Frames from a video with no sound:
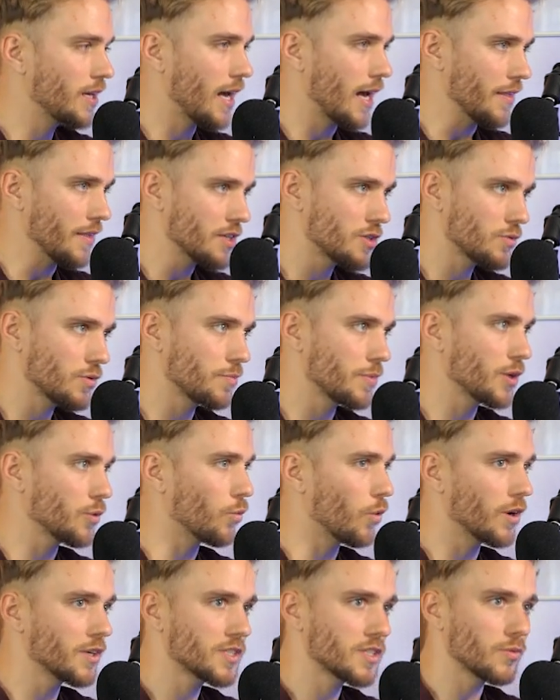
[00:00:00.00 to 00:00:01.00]
and this would be
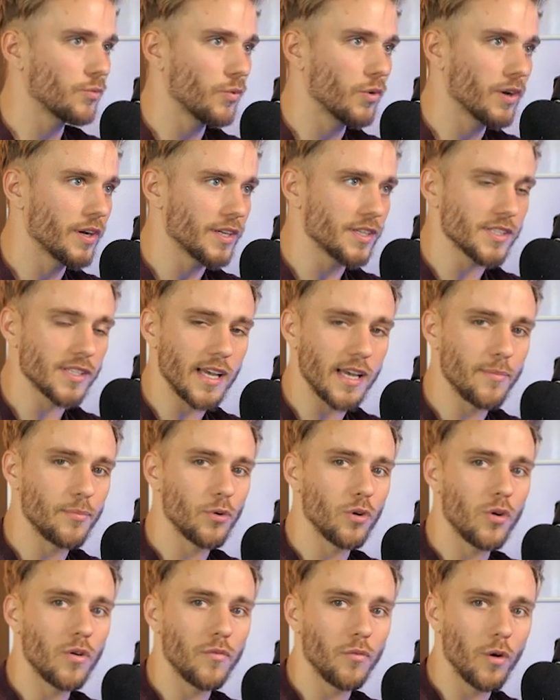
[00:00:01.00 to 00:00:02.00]
one-to-one
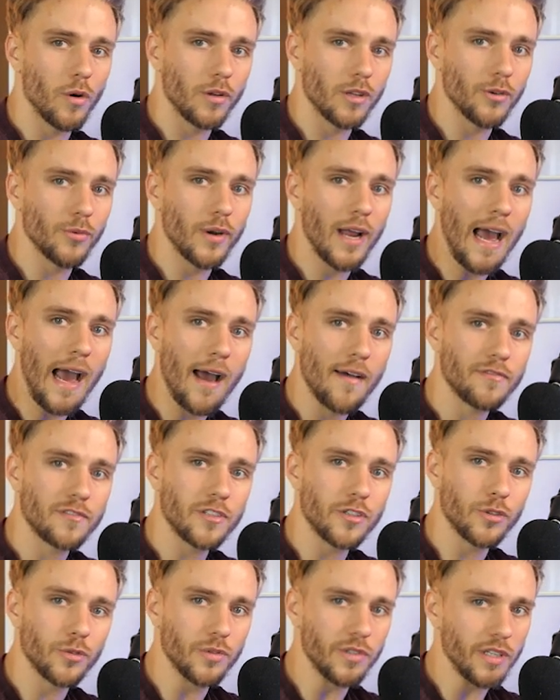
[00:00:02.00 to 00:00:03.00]
example of what you would have
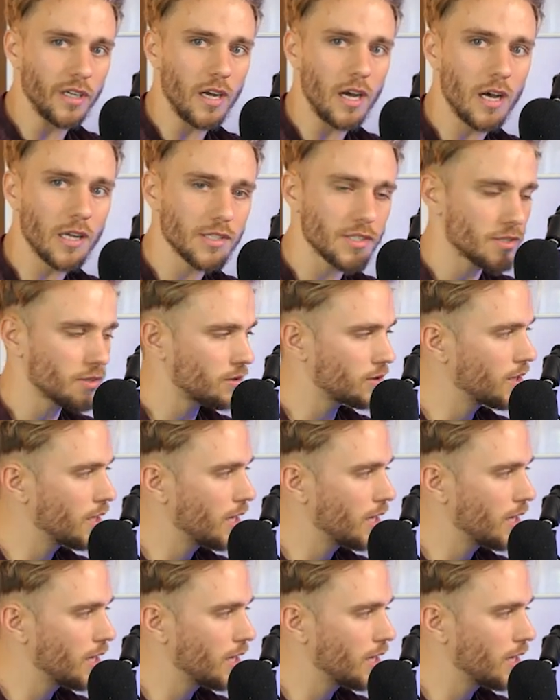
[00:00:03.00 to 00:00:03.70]
to do in the console,